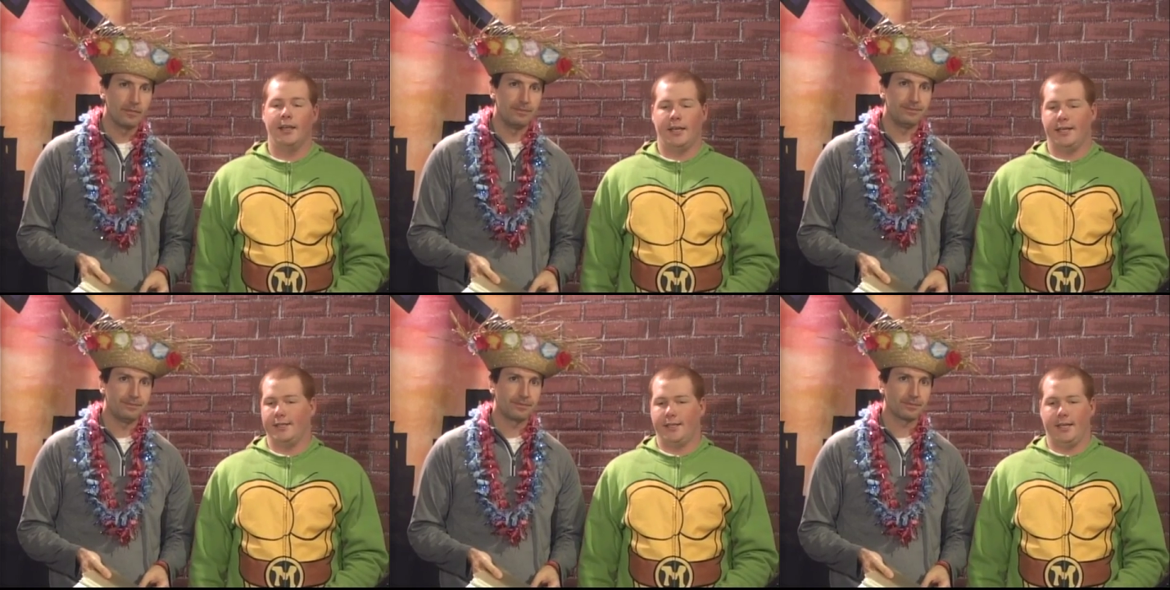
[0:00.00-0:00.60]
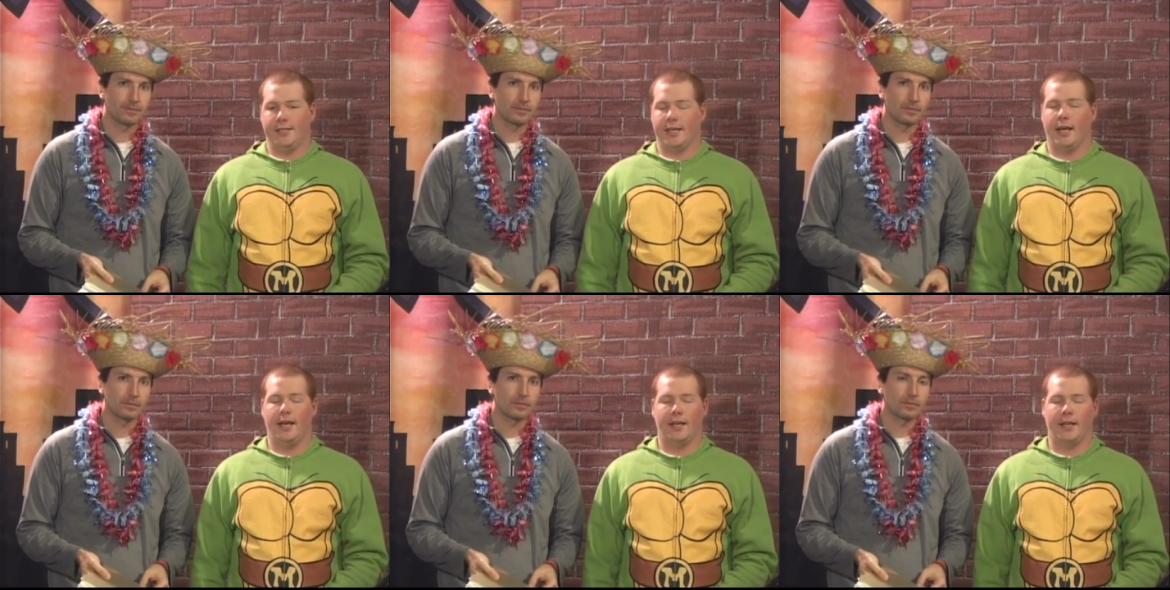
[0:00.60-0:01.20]
Speaker 1: He's he's a,
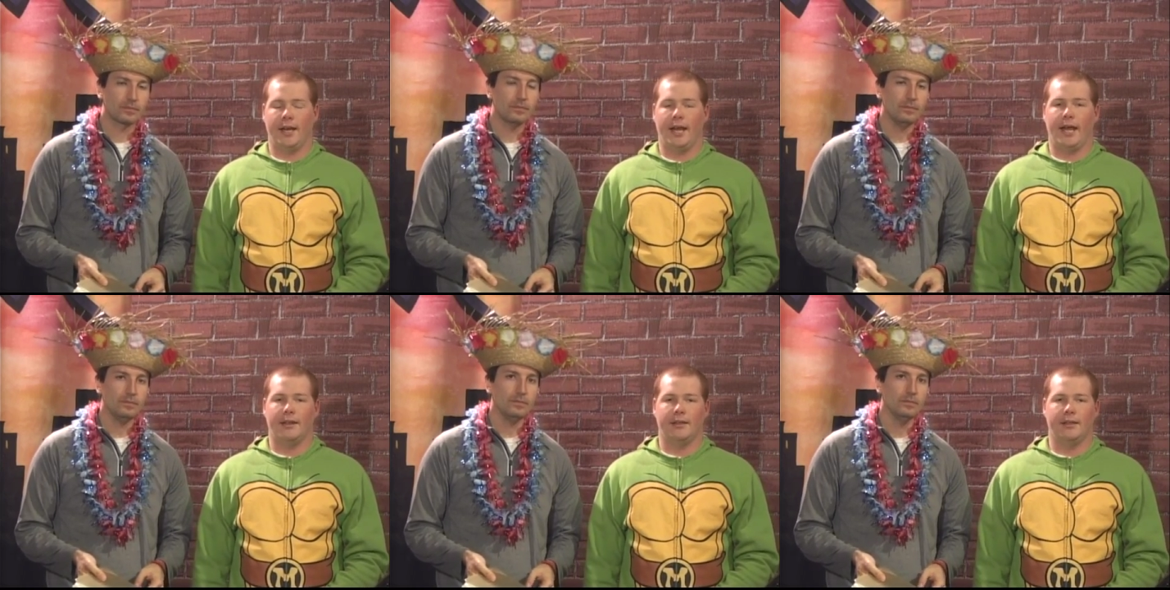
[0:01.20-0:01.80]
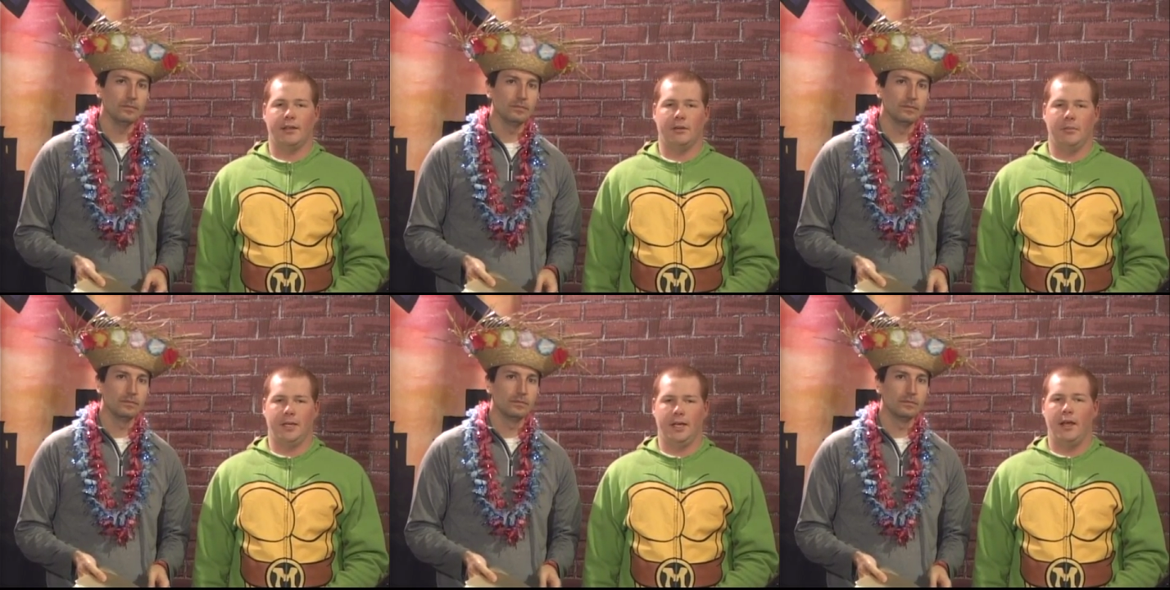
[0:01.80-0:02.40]
a kind of athlete that could
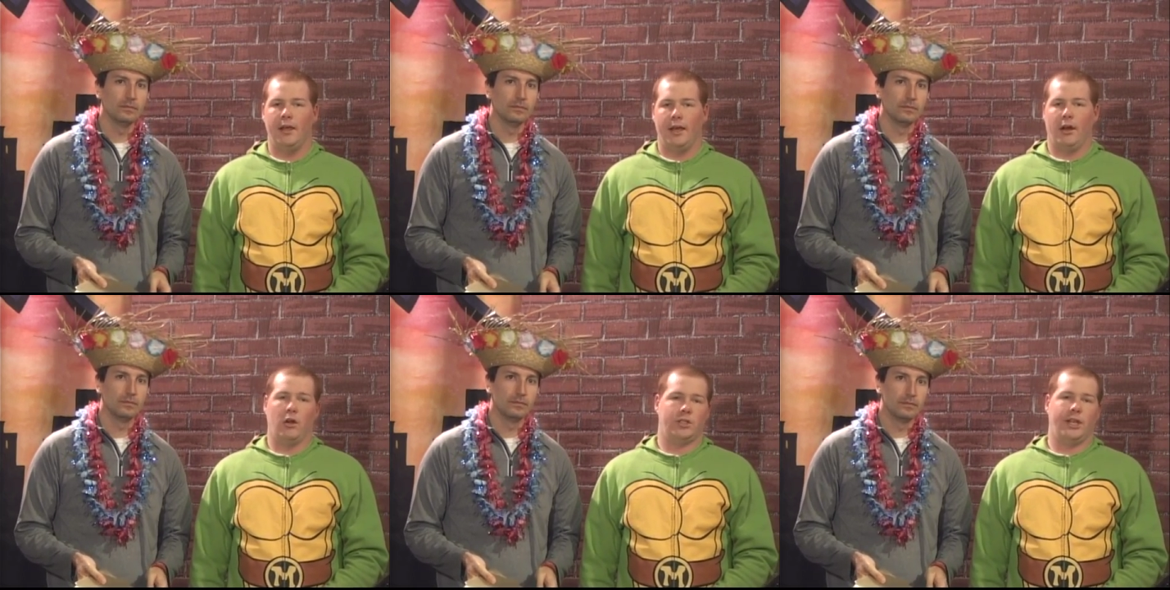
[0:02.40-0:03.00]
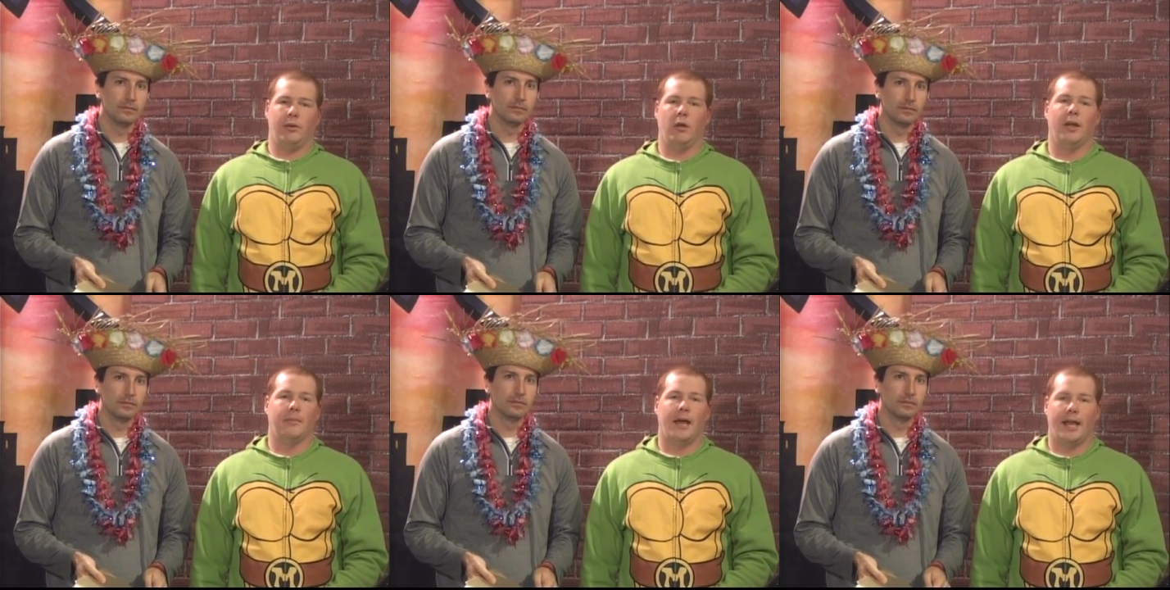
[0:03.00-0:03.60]
be an all-state
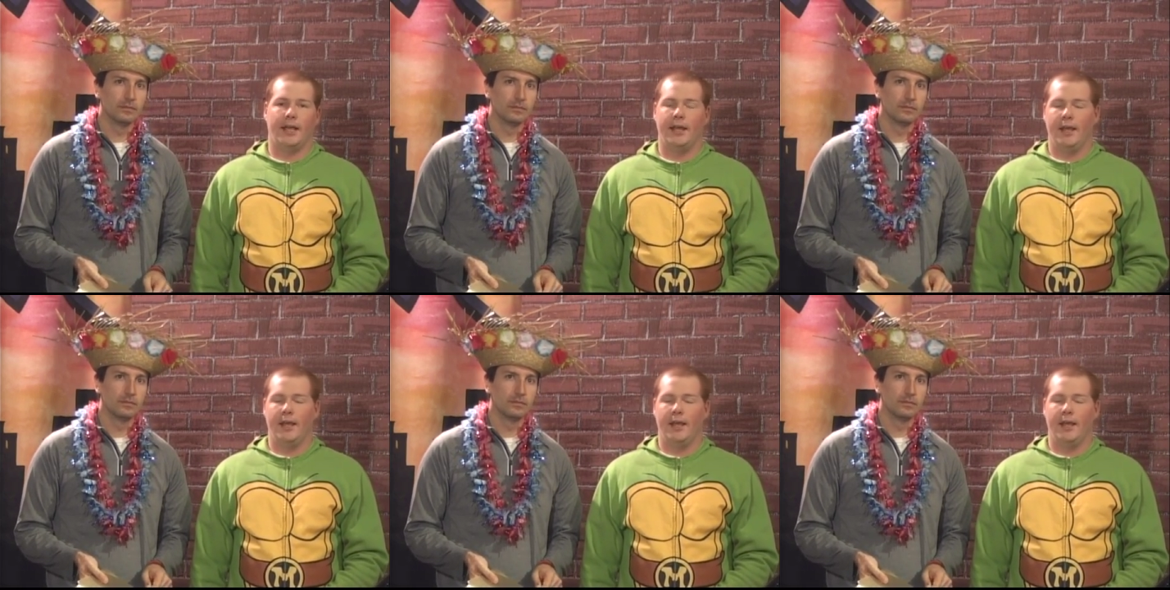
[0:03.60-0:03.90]
running back,